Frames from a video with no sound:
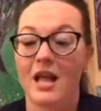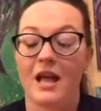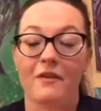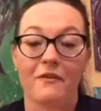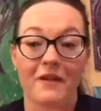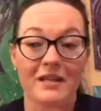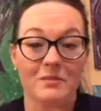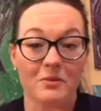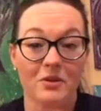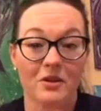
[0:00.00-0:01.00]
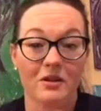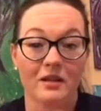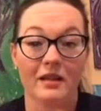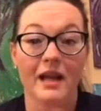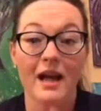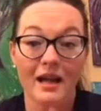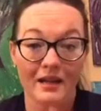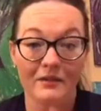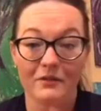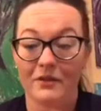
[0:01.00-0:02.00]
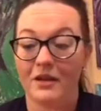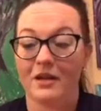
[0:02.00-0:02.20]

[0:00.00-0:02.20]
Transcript: a Facebook Live